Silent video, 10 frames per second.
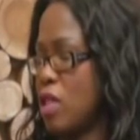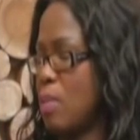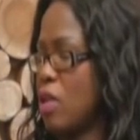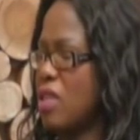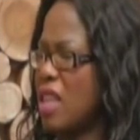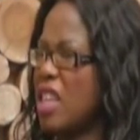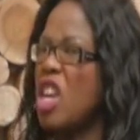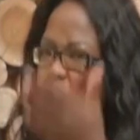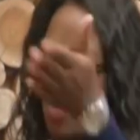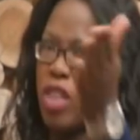because they say,
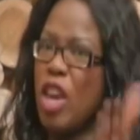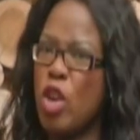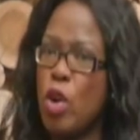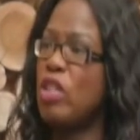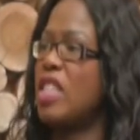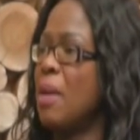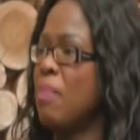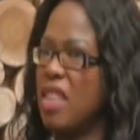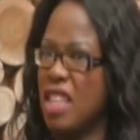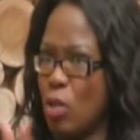well, there you go, you see,
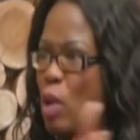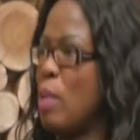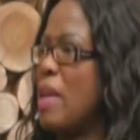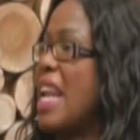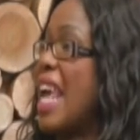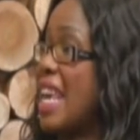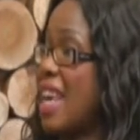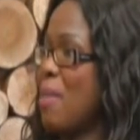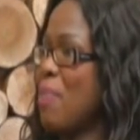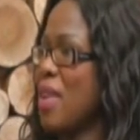this is what women are
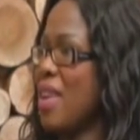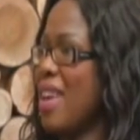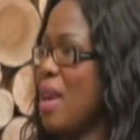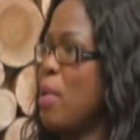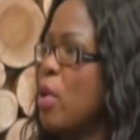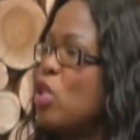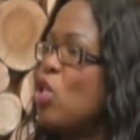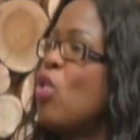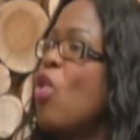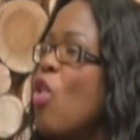like. Because
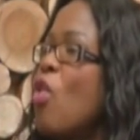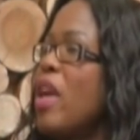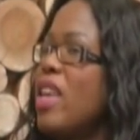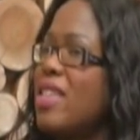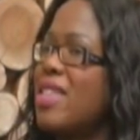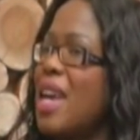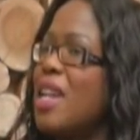you're always